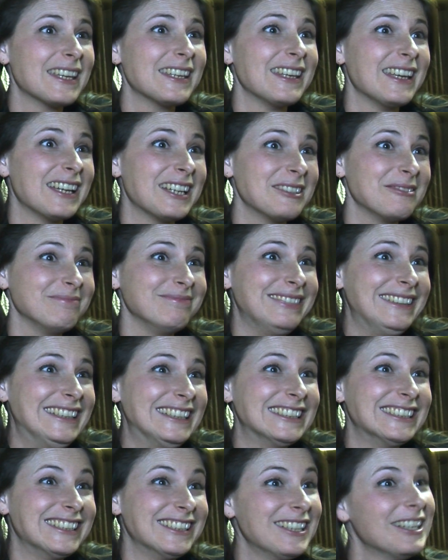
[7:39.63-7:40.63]
Yeah.
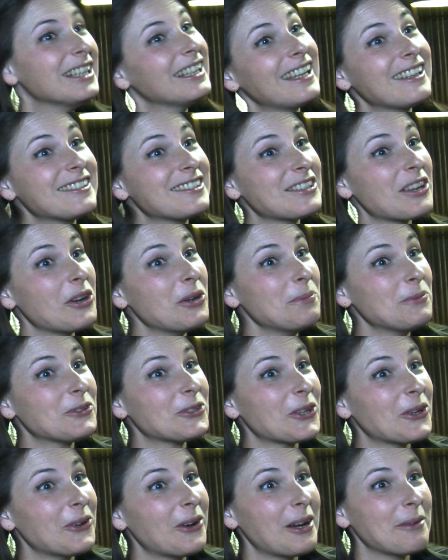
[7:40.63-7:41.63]
Let's hope
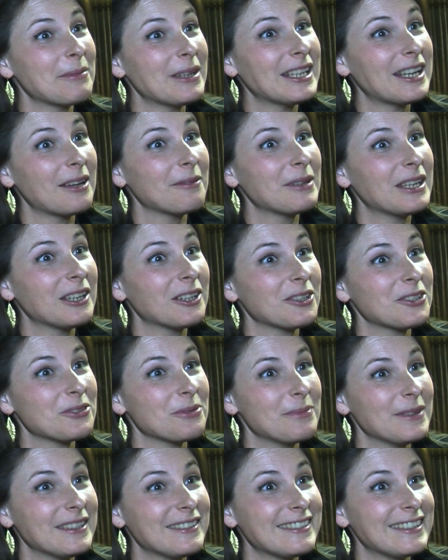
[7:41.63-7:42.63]
so. I mean, I'm here to
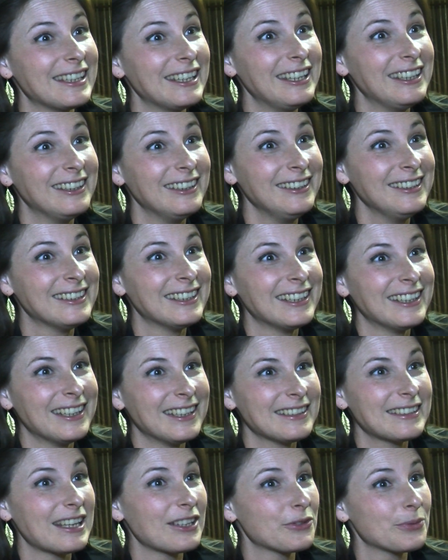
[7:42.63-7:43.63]
be seen.
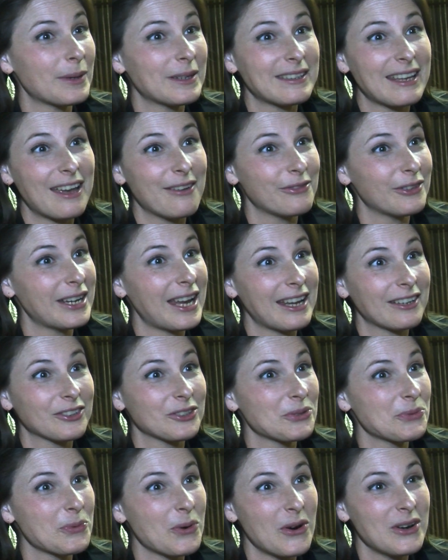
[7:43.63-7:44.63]
That's what every
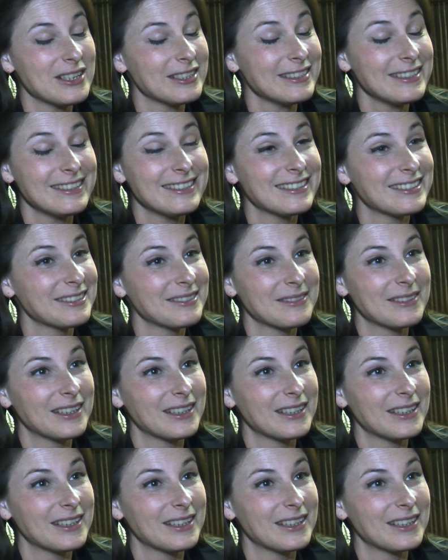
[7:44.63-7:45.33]
actor wants.